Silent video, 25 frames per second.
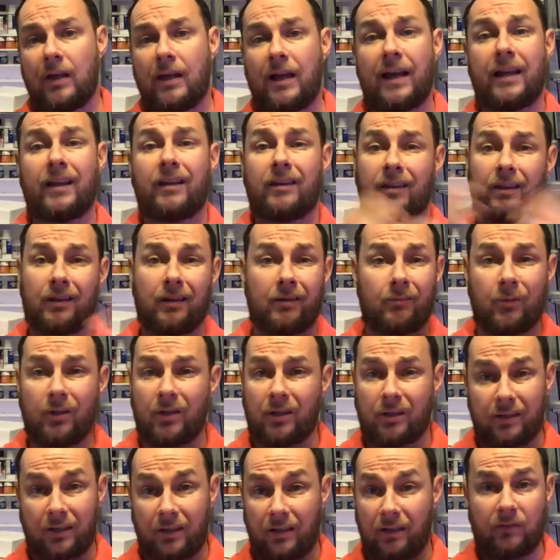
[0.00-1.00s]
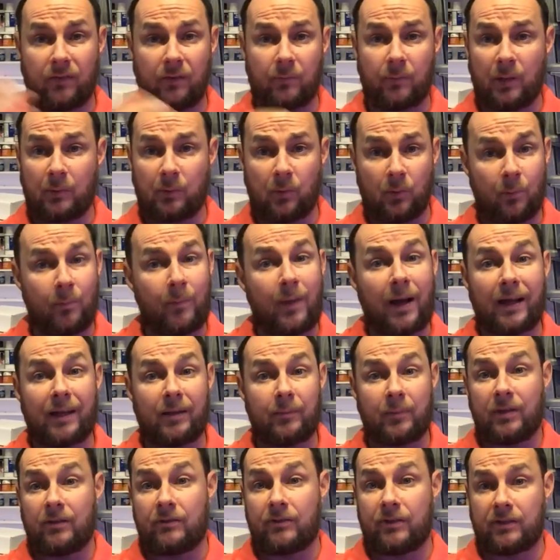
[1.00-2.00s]
anything that we can think of that people
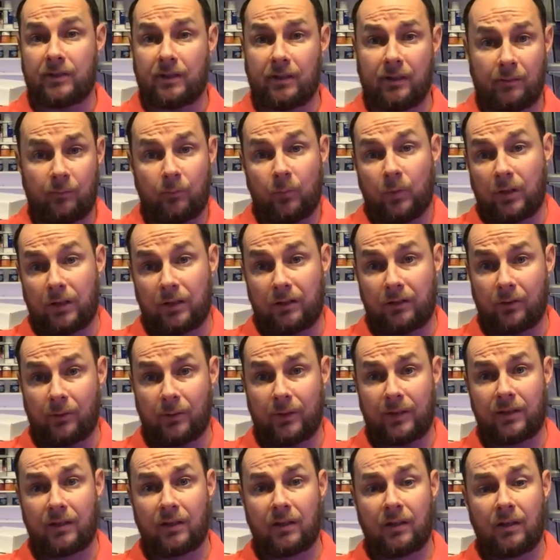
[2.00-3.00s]
might be interested in. We're going to do it.